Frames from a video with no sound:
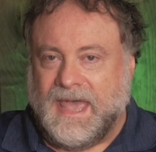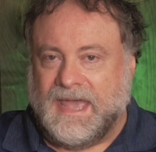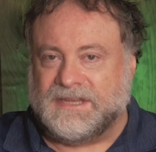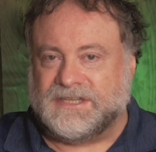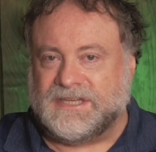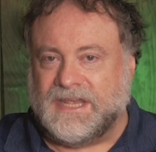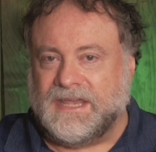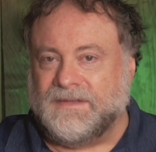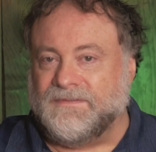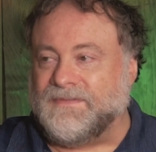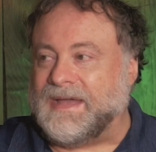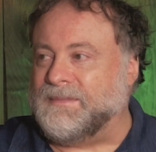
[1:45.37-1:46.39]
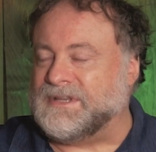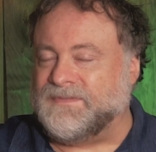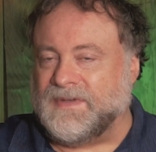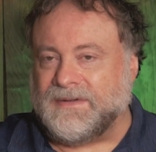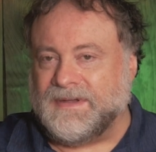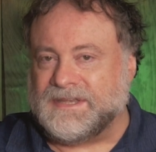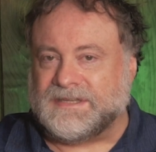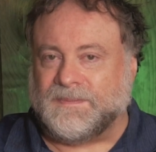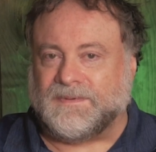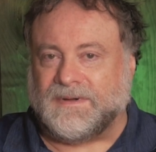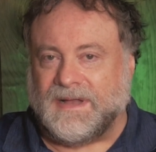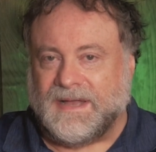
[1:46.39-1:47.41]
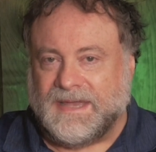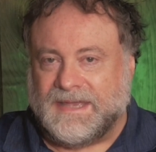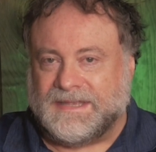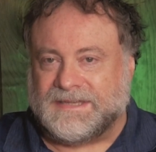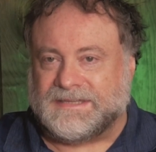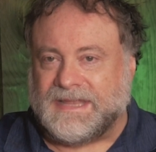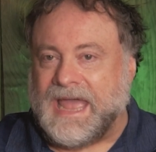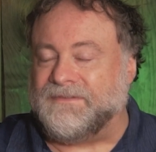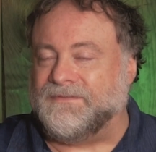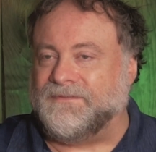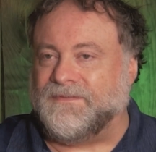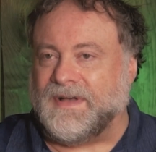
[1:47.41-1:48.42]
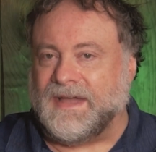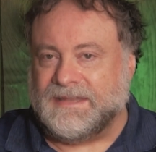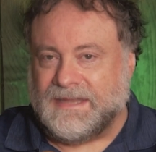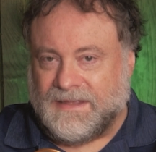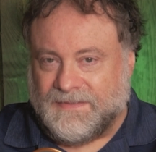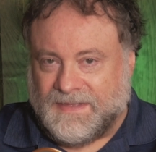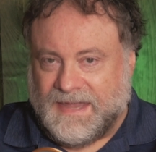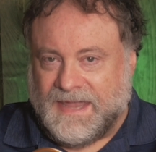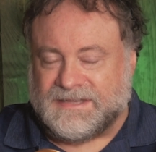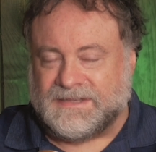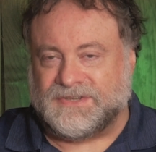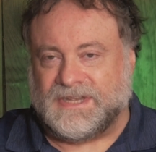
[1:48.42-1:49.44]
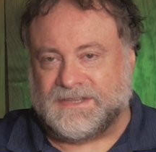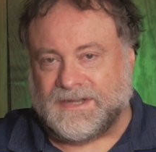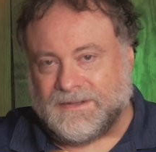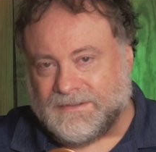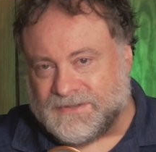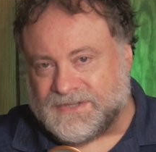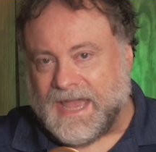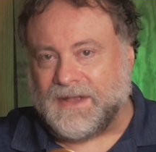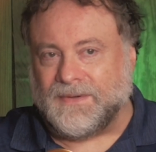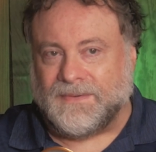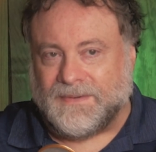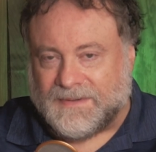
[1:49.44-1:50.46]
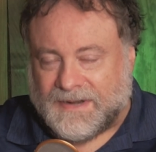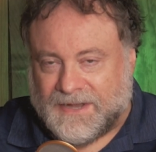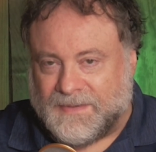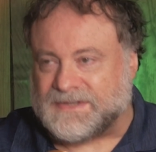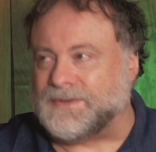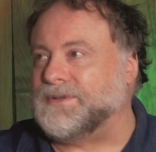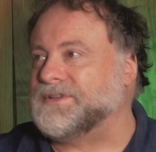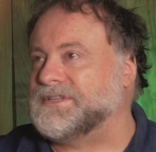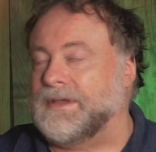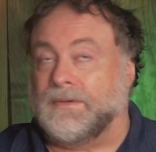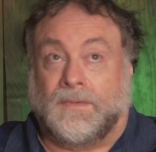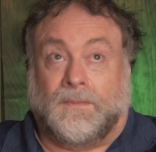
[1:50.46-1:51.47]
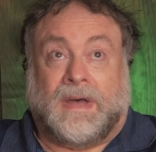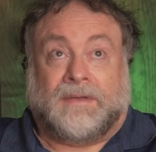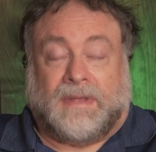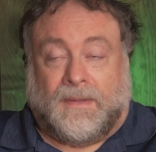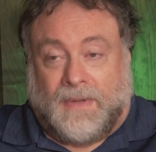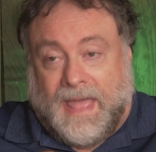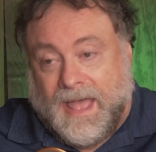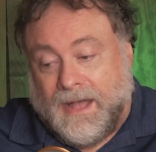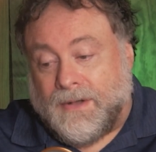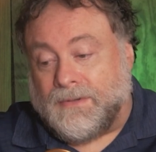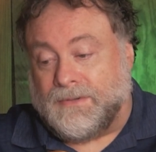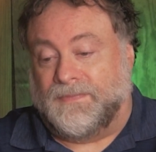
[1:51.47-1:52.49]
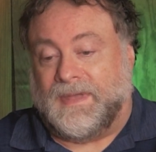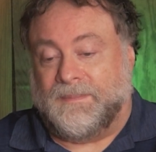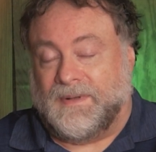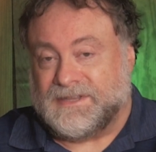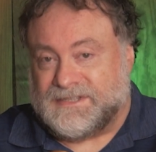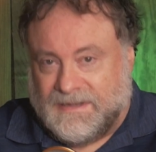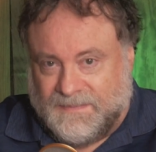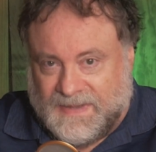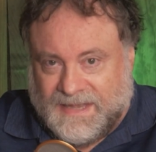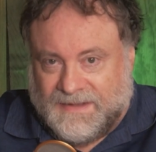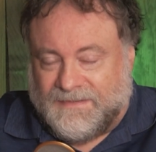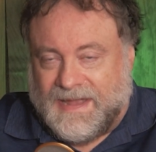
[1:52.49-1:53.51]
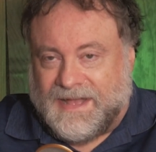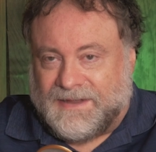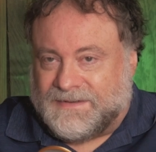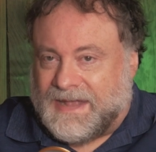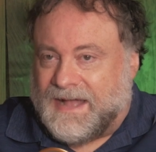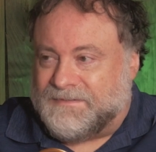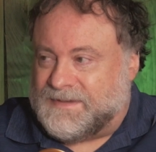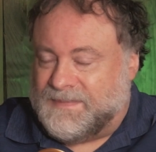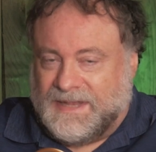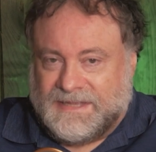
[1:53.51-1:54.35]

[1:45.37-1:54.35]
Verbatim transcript: And she, in fact, was very surprised at finding these. And she told Jack Horner, who is also wondering, well, how could they possibly be around after